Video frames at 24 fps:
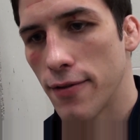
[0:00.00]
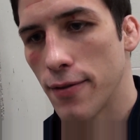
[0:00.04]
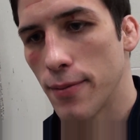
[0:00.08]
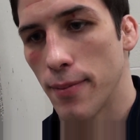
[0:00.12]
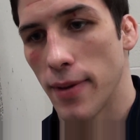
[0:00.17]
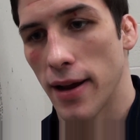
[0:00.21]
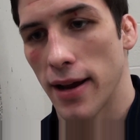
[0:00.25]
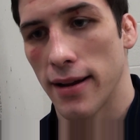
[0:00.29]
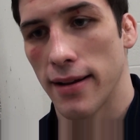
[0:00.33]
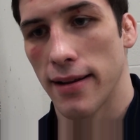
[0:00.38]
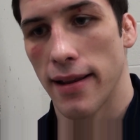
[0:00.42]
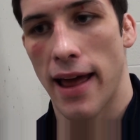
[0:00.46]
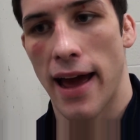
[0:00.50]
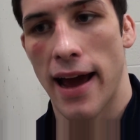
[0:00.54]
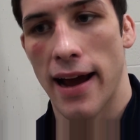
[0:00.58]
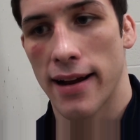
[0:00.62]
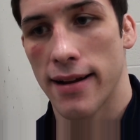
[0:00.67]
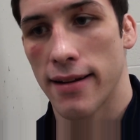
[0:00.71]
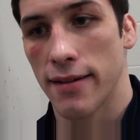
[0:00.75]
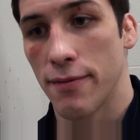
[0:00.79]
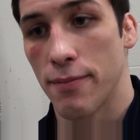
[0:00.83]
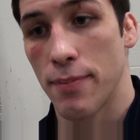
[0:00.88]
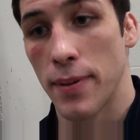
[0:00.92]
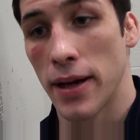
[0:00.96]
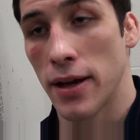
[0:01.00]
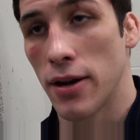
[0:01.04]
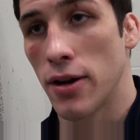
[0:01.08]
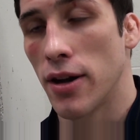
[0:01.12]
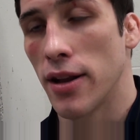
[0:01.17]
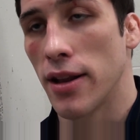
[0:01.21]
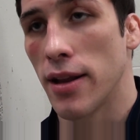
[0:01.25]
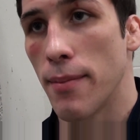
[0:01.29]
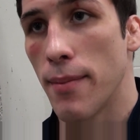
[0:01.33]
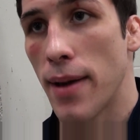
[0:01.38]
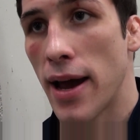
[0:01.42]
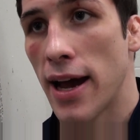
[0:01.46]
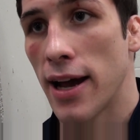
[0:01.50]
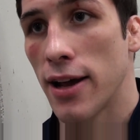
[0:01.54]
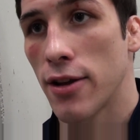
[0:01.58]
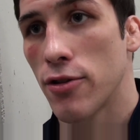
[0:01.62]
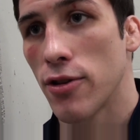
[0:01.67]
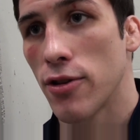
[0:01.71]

from like lack of being on the mat,